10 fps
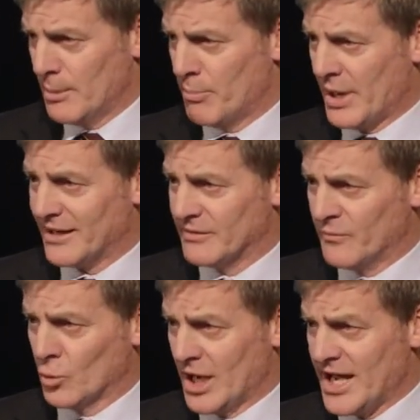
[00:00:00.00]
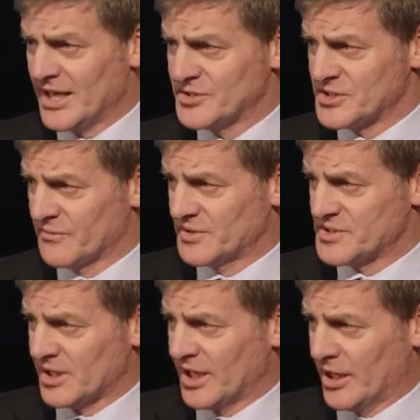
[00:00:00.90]
But for large,
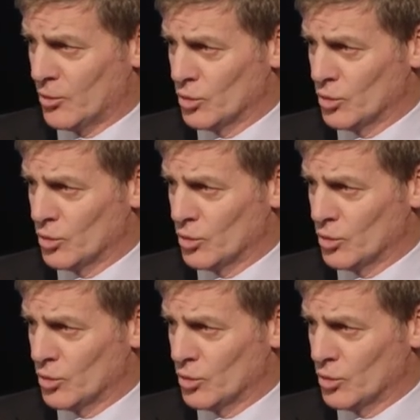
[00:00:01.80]
sophisticated